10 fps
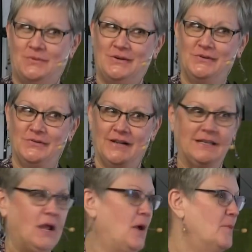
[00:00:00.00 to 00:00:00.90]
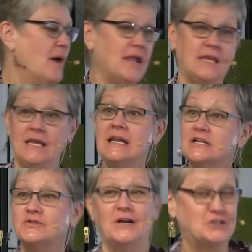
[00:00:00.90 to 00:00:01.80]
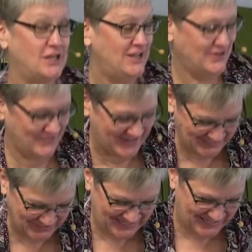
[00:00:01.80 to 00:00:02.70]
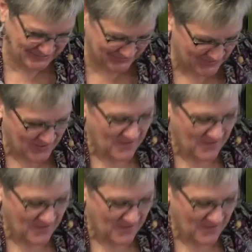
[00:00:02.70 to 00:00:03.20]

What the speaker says: perfect by any stretch of the imagination.